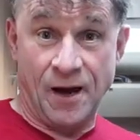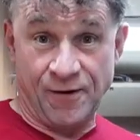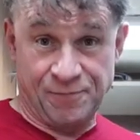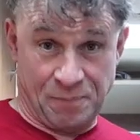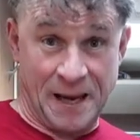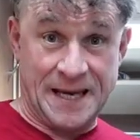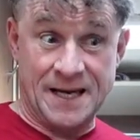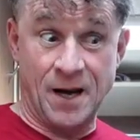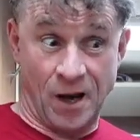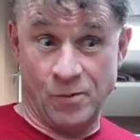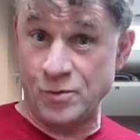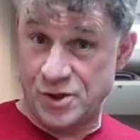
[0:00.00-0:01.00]
of
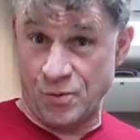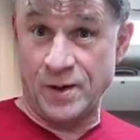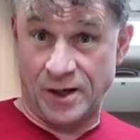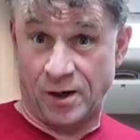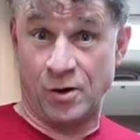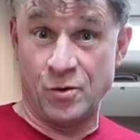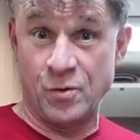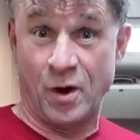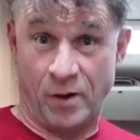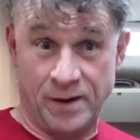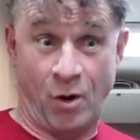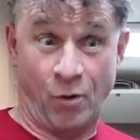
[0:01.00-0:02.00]
payload to include
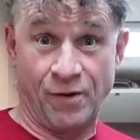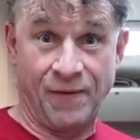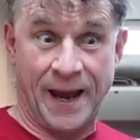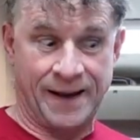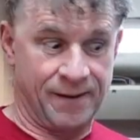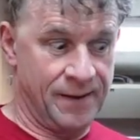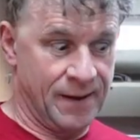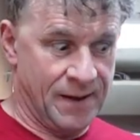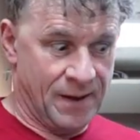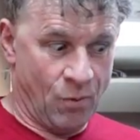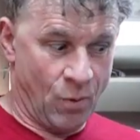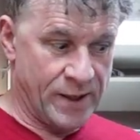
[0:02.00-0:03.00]
on the van,
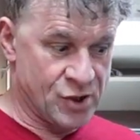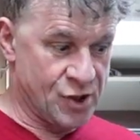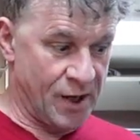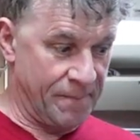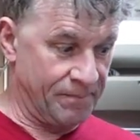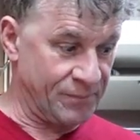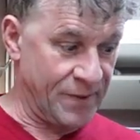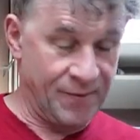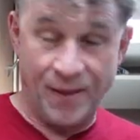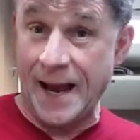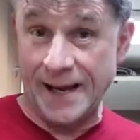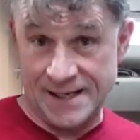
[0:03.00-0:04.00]
which
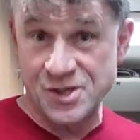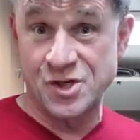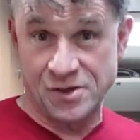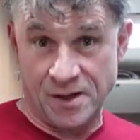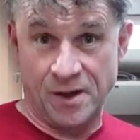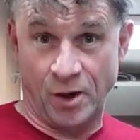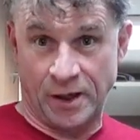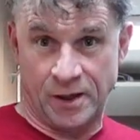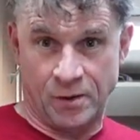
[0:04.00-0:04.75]
that is like